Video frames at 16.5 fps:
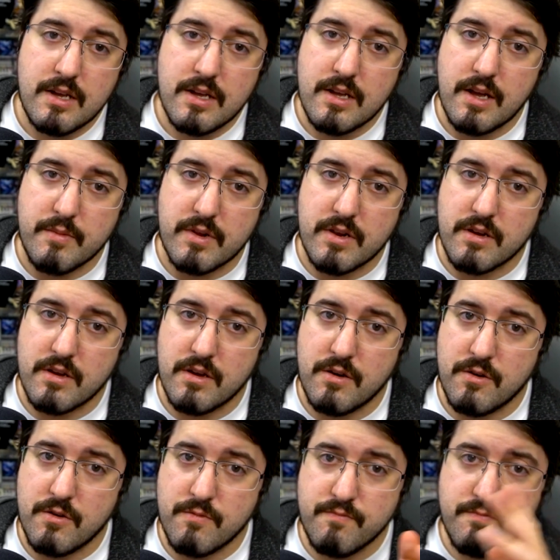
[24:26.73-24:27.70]
I'm going to
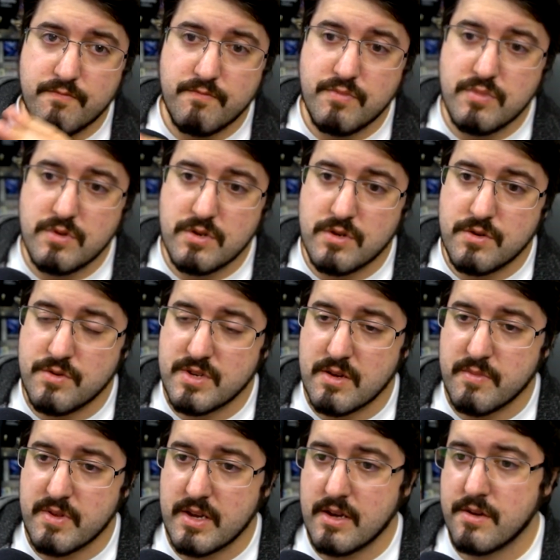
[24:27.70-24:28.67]
go do
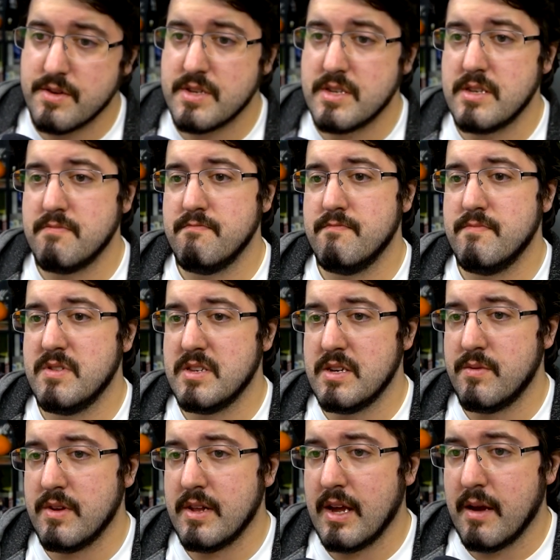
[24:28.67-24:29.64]
something else, see
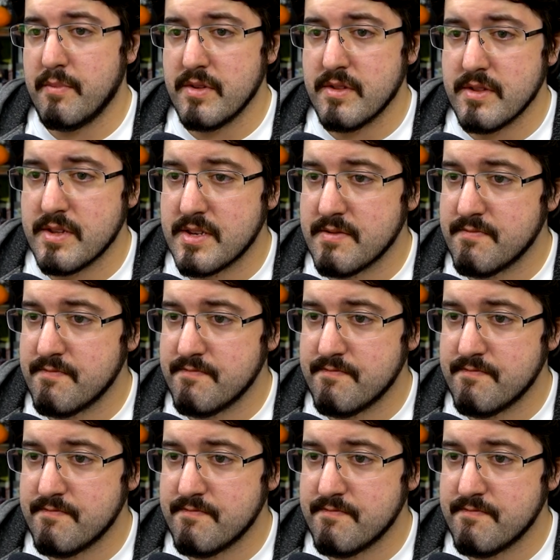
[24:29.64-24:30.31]
what happens.